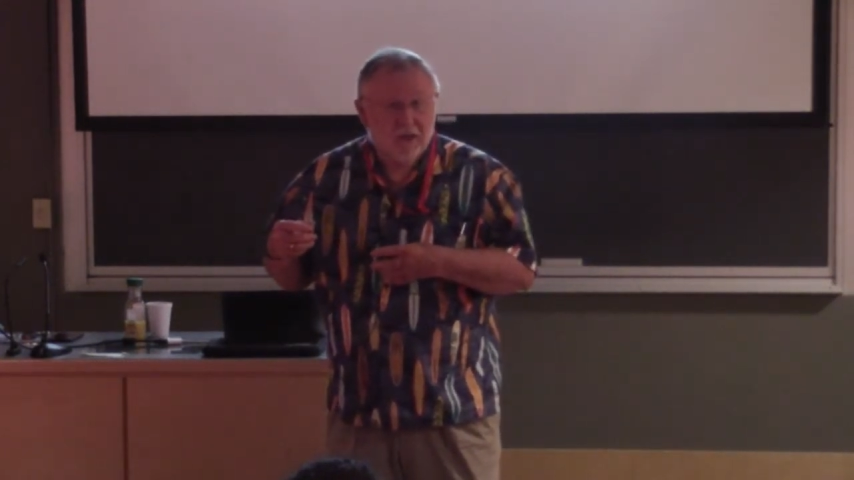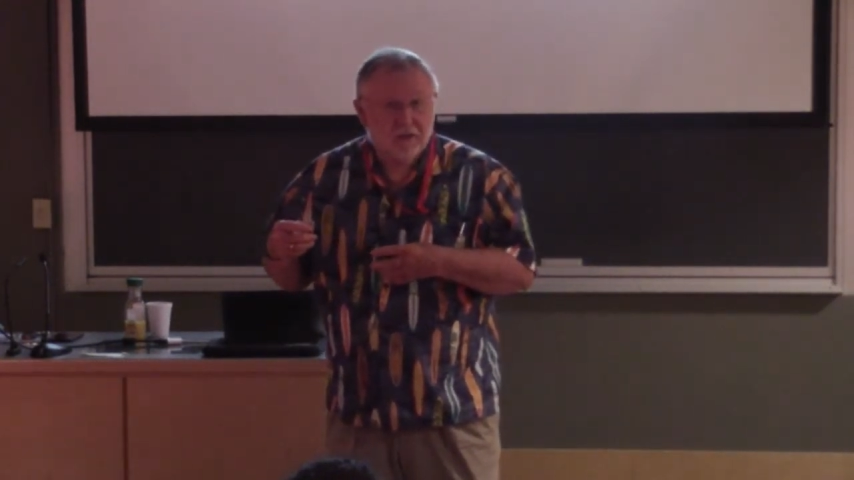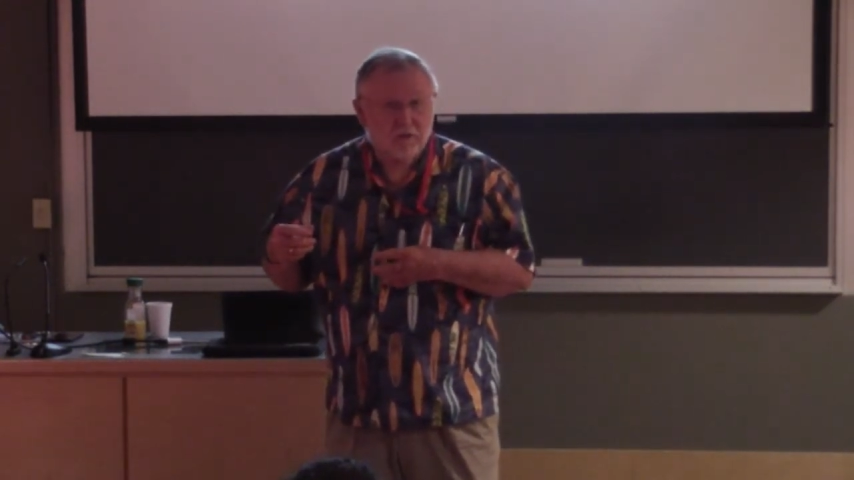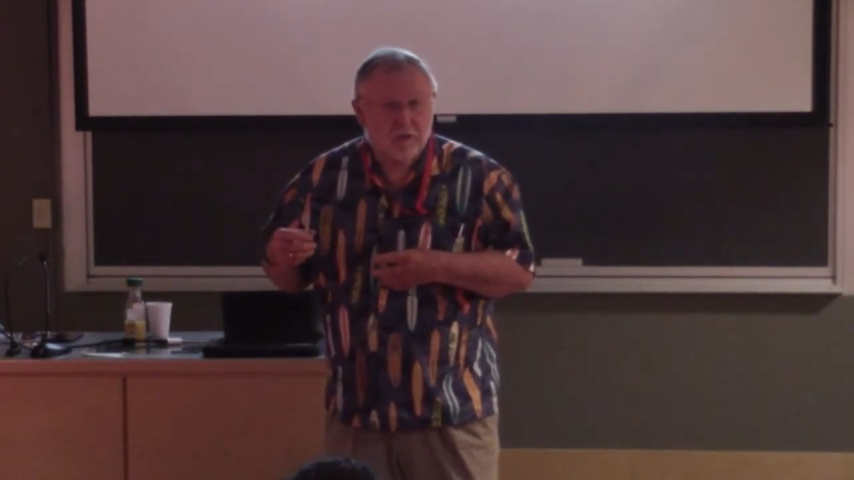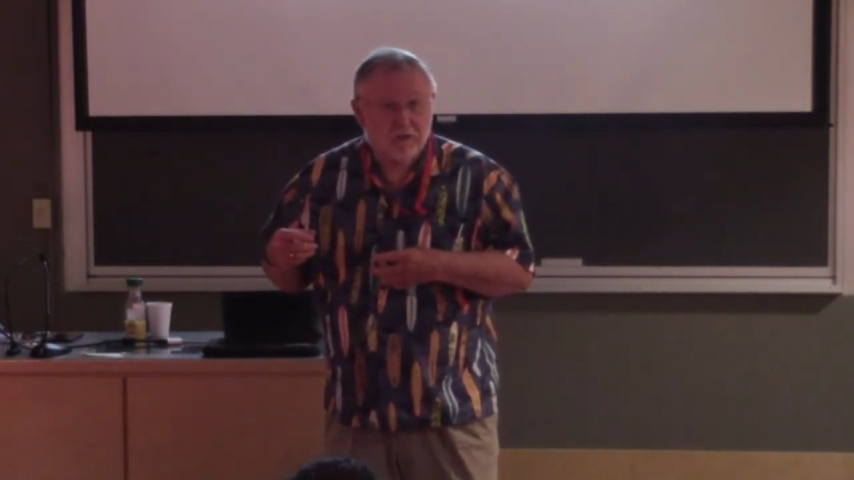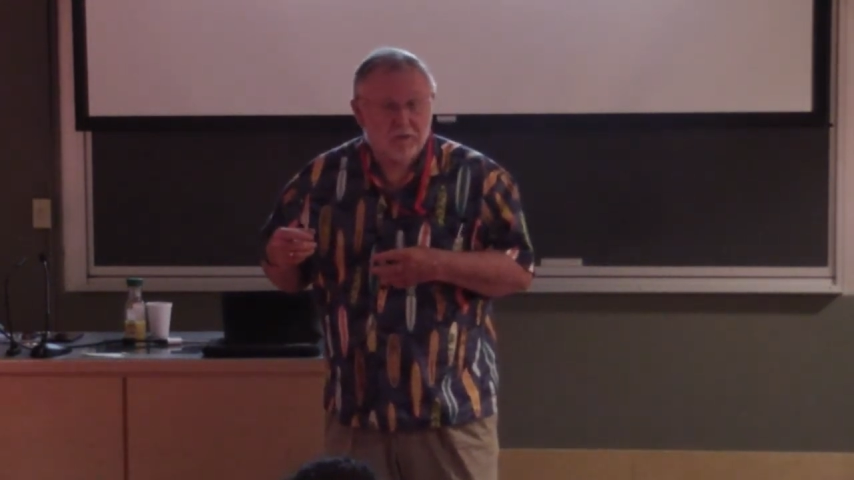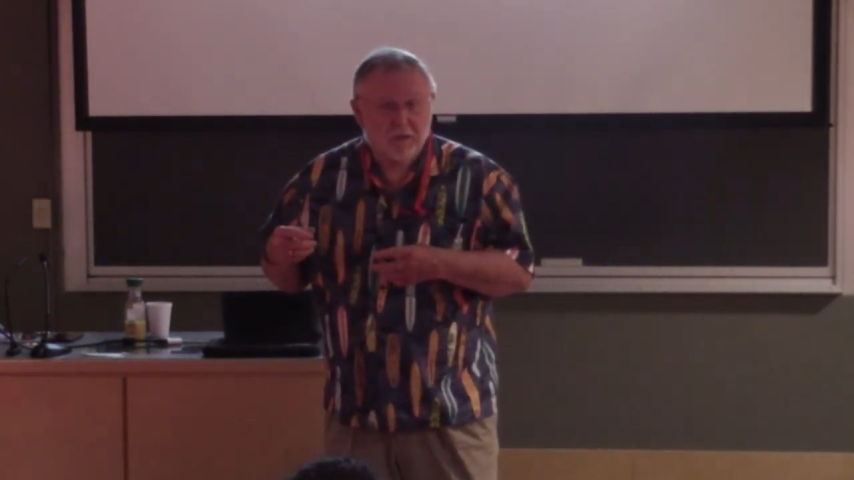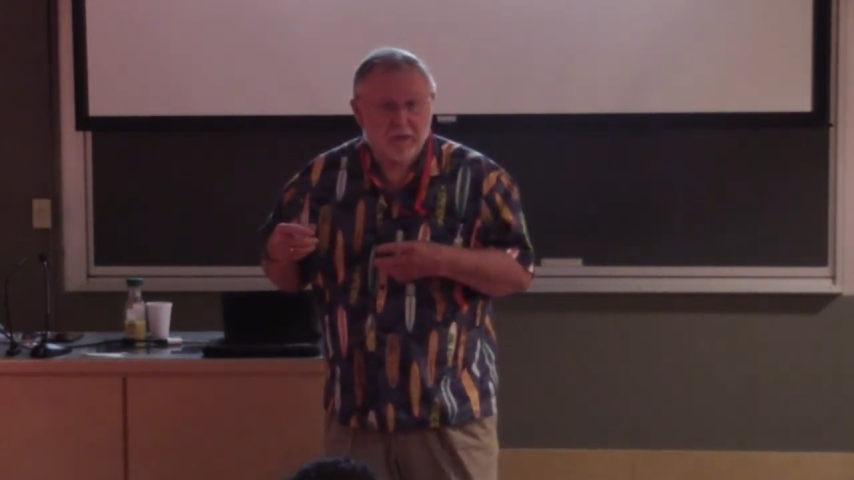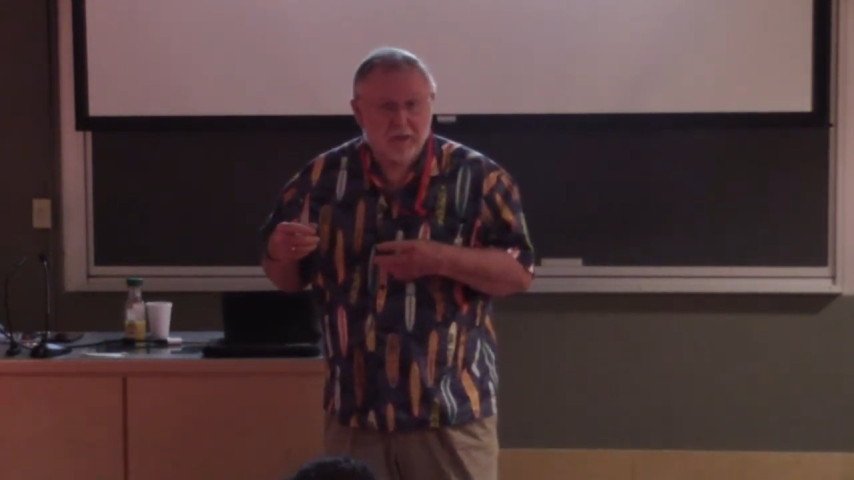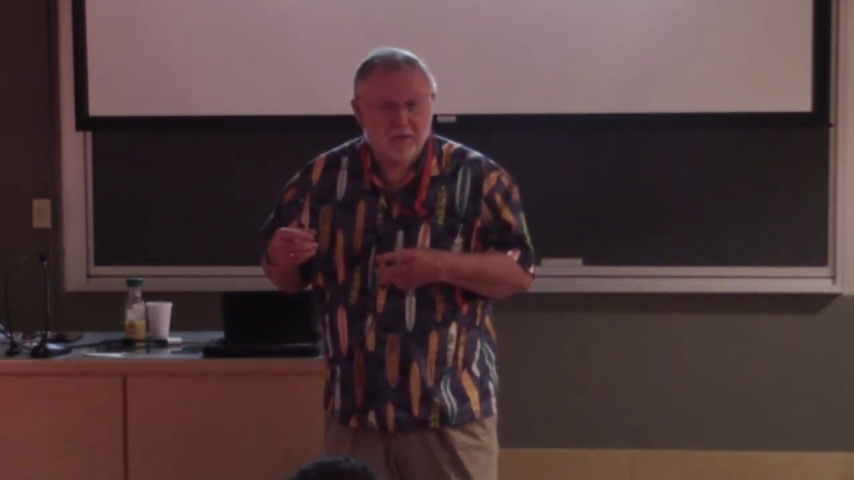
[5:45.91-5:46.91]
is going to be
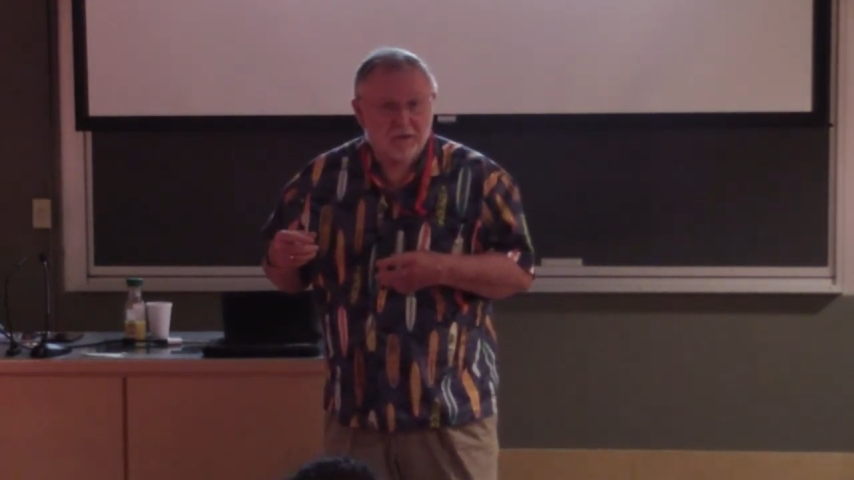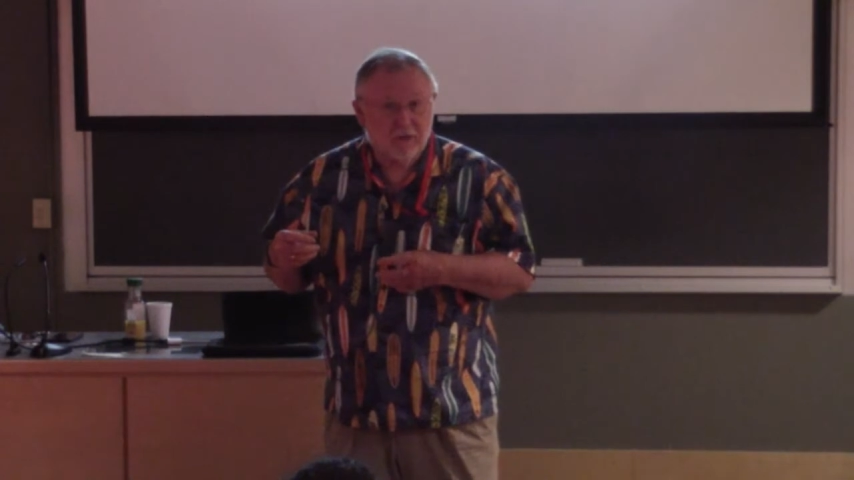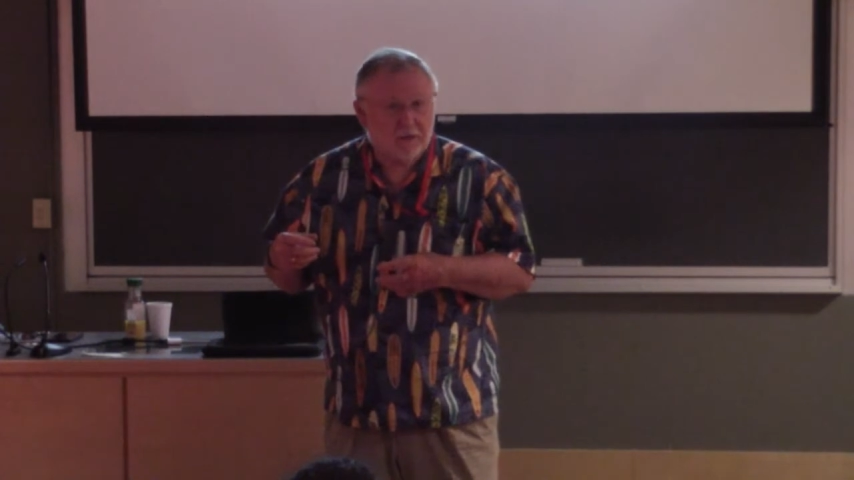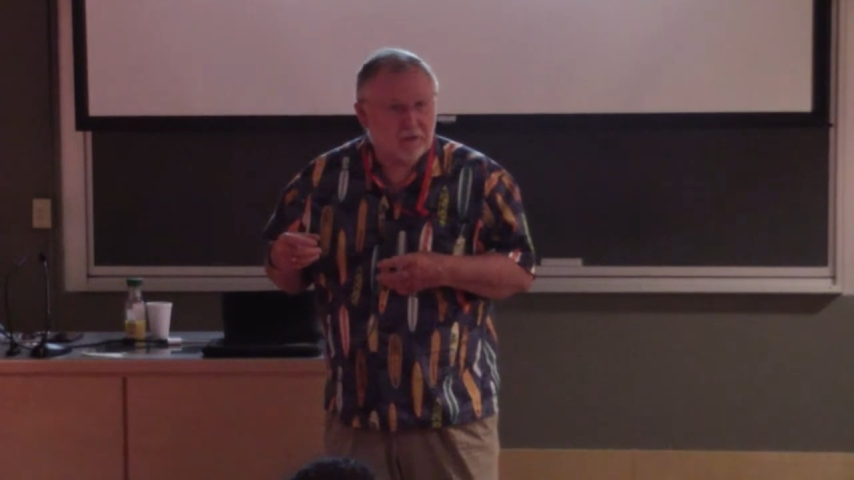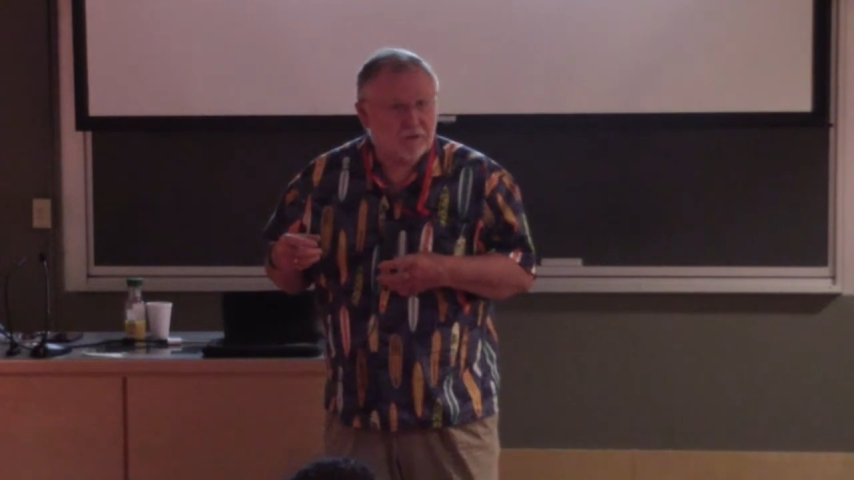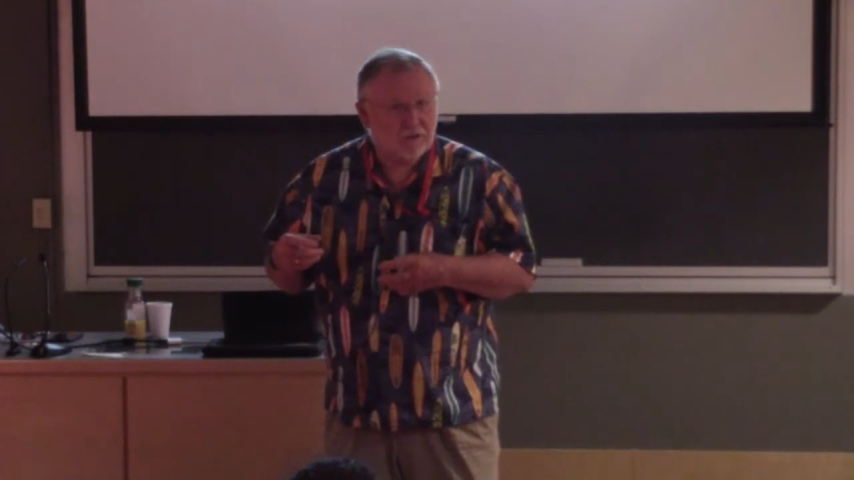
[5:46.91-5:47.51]
the intracellular